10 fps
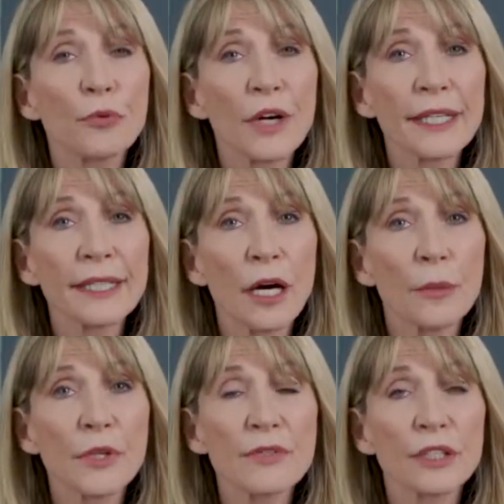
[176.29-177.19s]
break
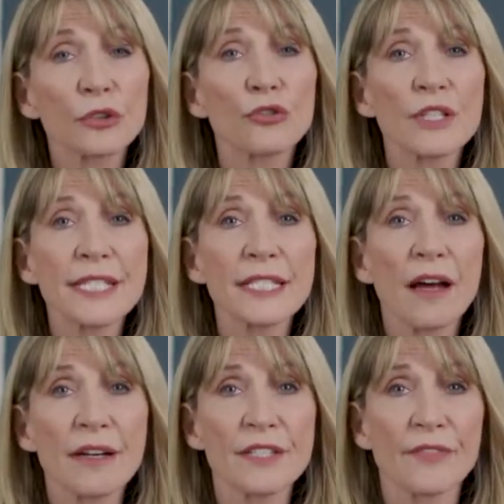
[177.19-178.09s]
up those little
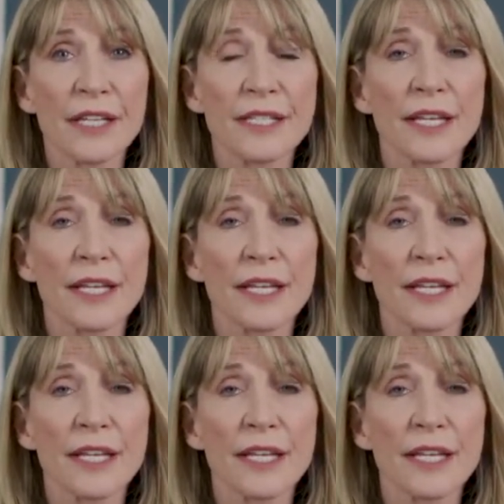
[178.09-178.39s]
crystallized fat